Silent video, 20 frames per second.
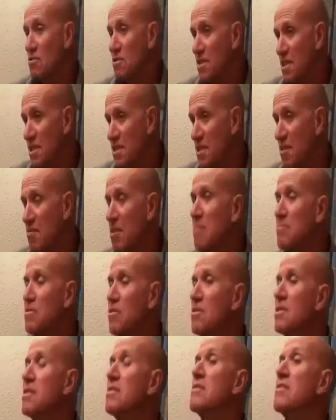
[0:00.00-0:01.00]
uh, in those days, I'm,
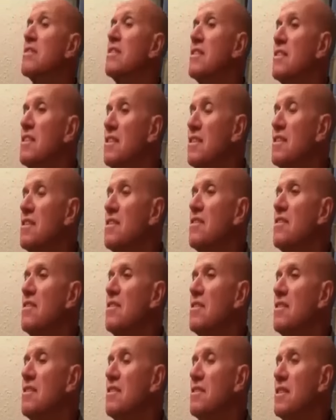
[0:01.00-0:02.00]
I'm talking
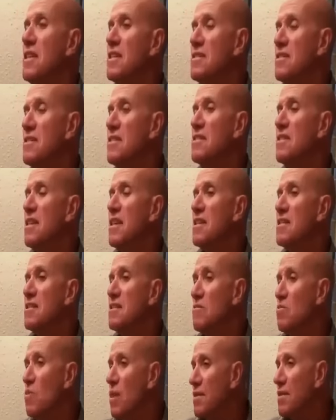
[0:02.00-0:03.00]

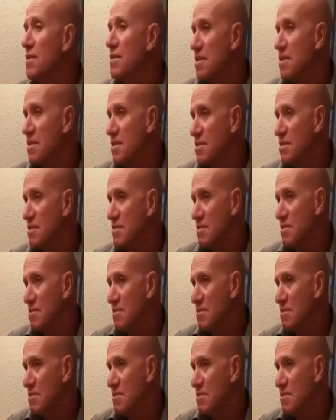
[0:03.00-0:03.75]
1981 here,